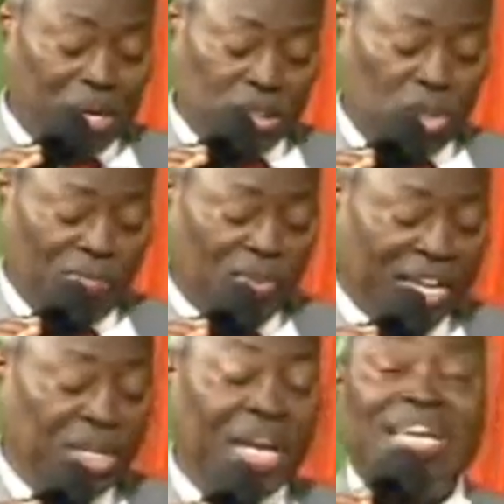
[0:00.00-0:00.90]
please your
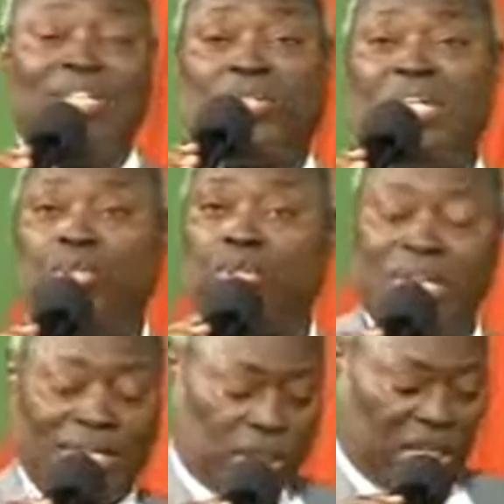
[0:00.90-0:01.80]
flesh. It says you
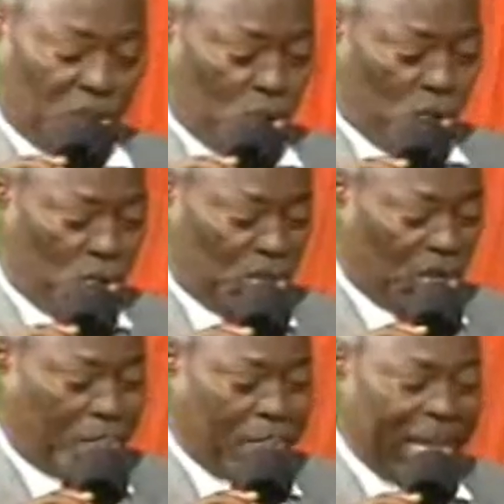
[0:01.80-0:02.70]
then take hold
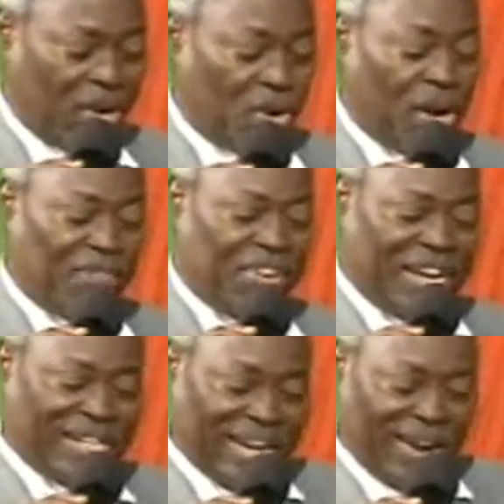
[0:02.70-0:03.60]
of my my
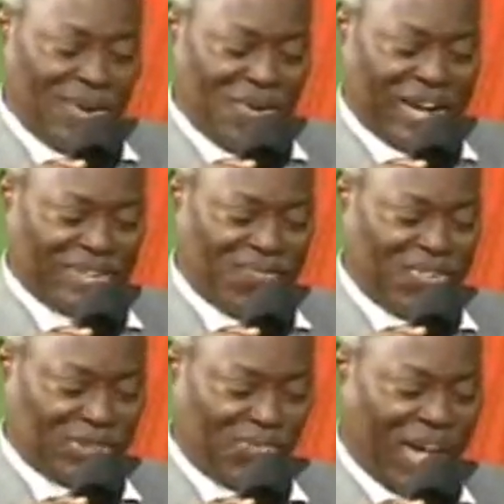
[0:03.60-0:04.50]
covenant. Now look at
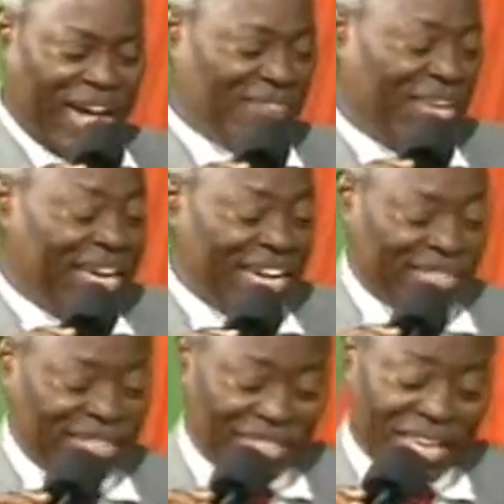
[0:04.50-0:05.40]
verse 5. It
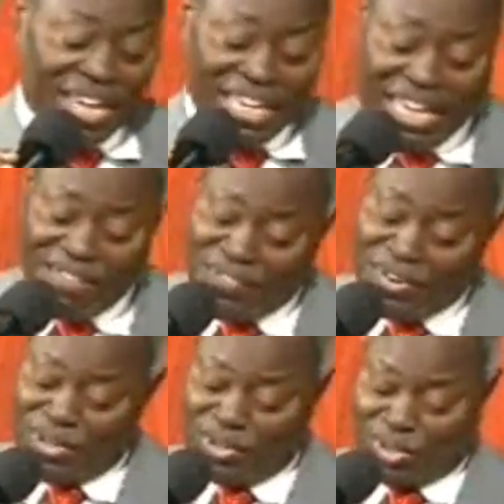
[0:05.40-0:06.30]
says,
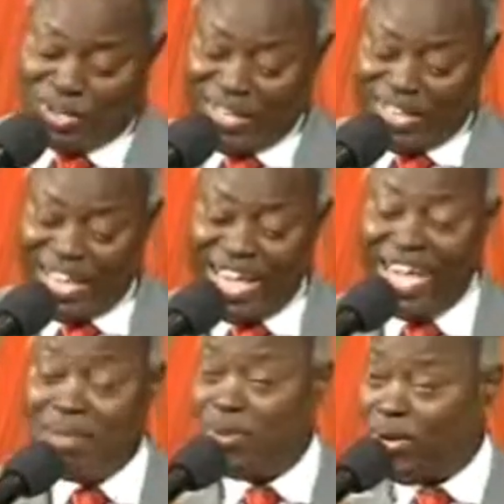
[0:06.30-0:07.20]
even unto
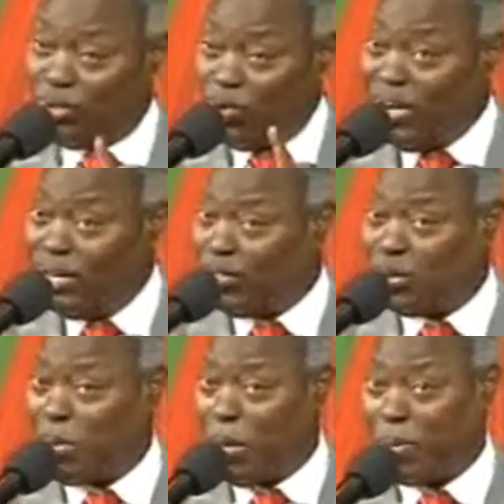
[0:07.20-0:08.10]
them, unto only
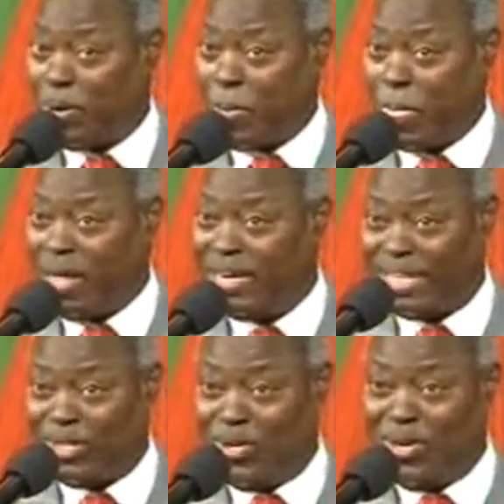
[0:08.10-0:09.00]
those people
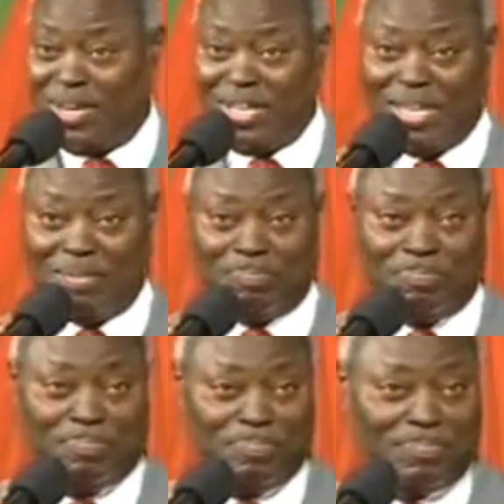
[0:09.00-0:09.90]
that honor him,
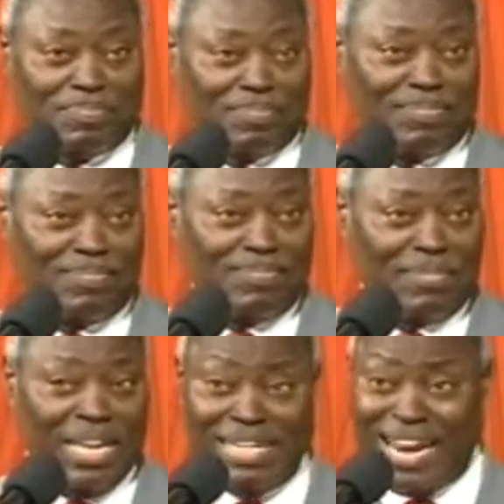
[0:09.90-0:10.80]

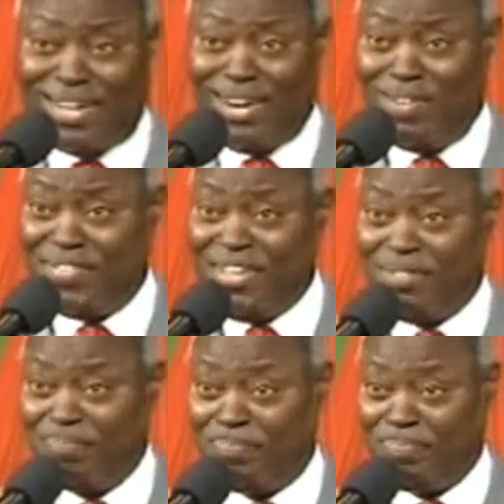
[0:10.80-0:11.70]
that love
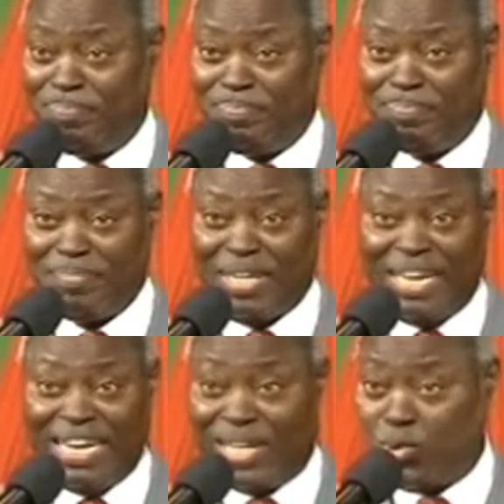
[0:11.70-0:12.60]
him,
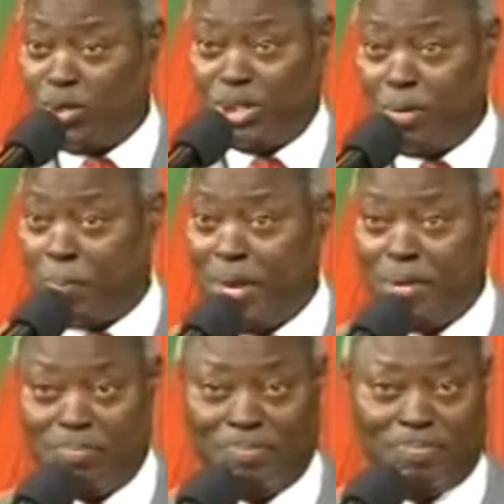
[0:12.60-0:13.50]
that worship
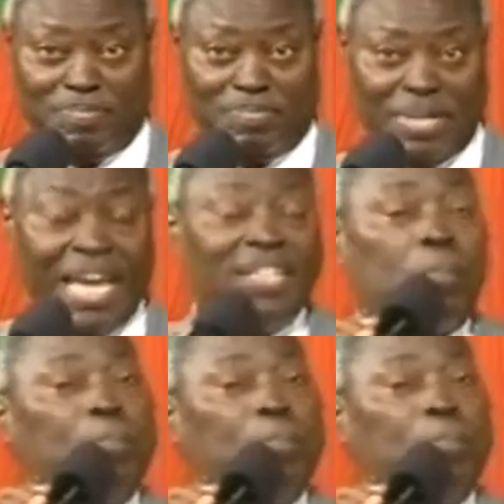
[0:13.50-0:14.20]
him, the